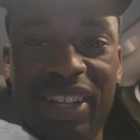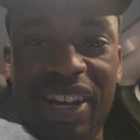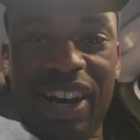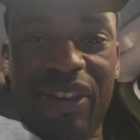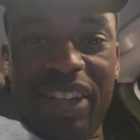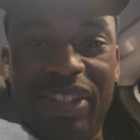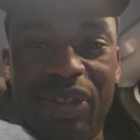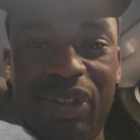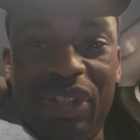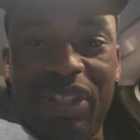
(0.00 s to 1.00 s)
All right, so
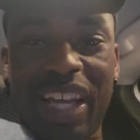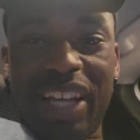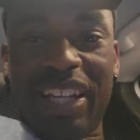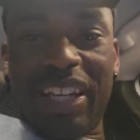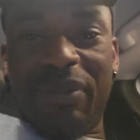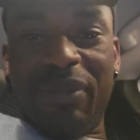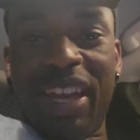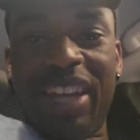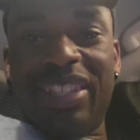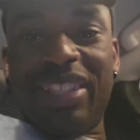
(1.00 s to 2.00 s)
he needs to act like a
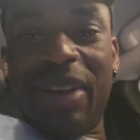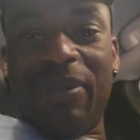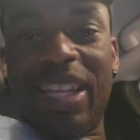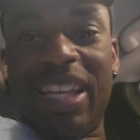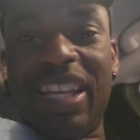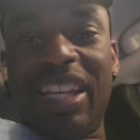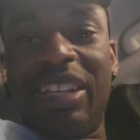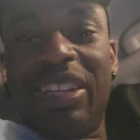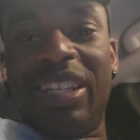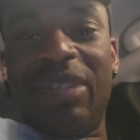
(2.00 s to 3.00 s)
man and stop
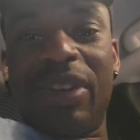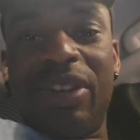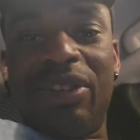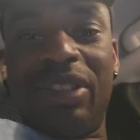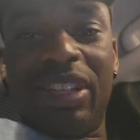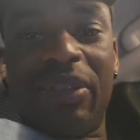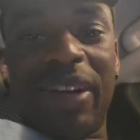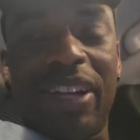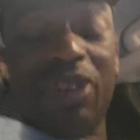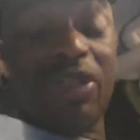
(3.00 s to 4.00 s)
thinking he's better than
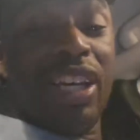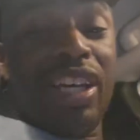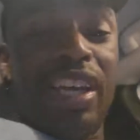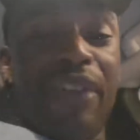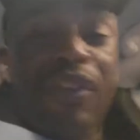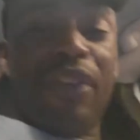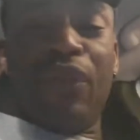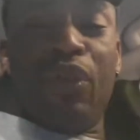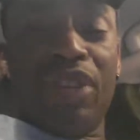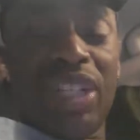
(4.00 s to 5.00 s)
everybody else. If you're
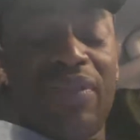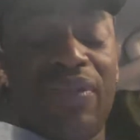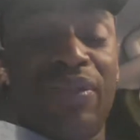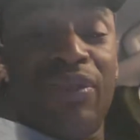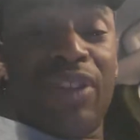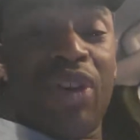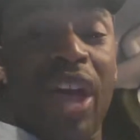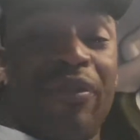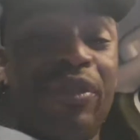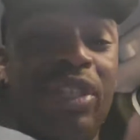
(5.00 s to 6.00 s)
viewing this video
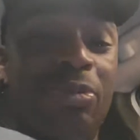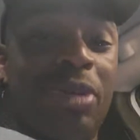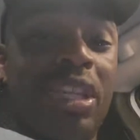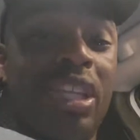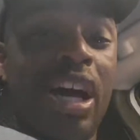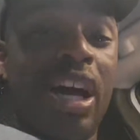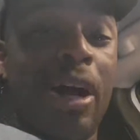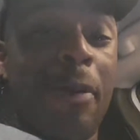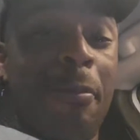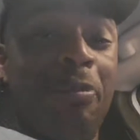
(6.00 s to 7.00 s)
after it's been
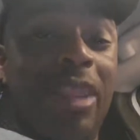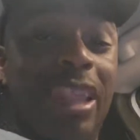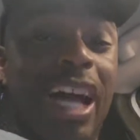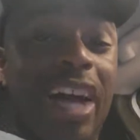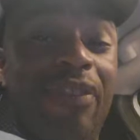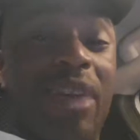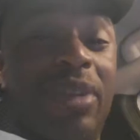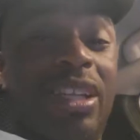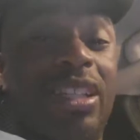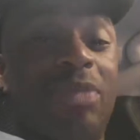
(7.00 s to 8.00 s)
live, that
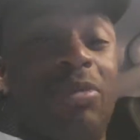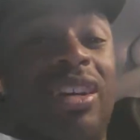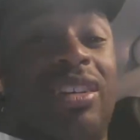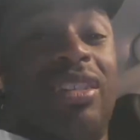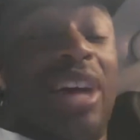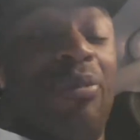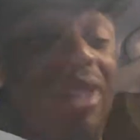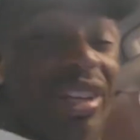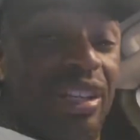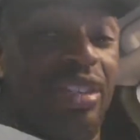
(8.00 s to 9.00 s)
means because I'm
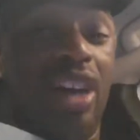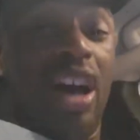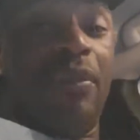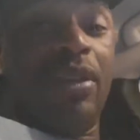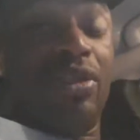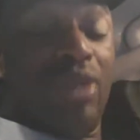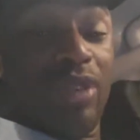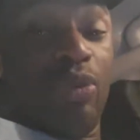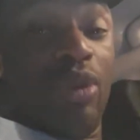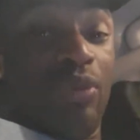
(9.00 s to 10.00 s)
reading these comments, so
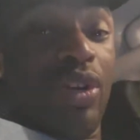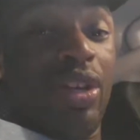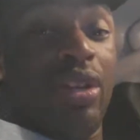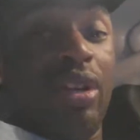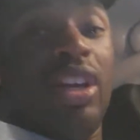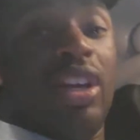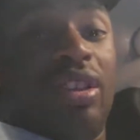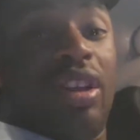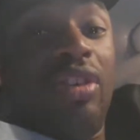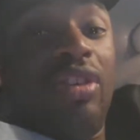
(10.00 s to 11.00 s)
that's what I'm reading.
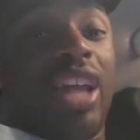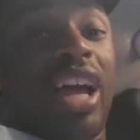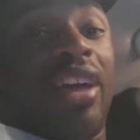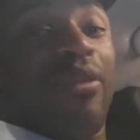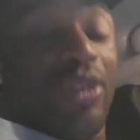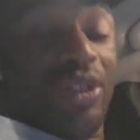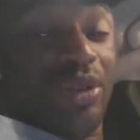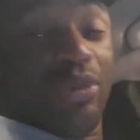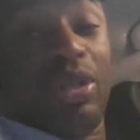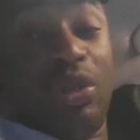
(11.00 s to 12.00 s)
They aren't live, which is
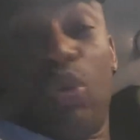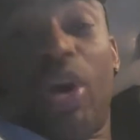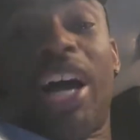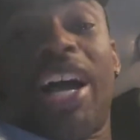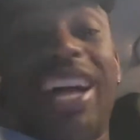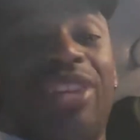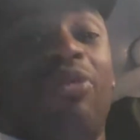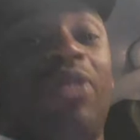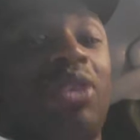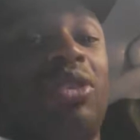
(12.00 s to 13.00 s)
the reason why I do
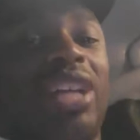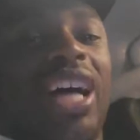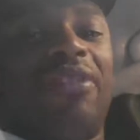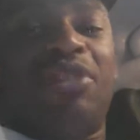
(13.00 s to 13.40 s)
videos live.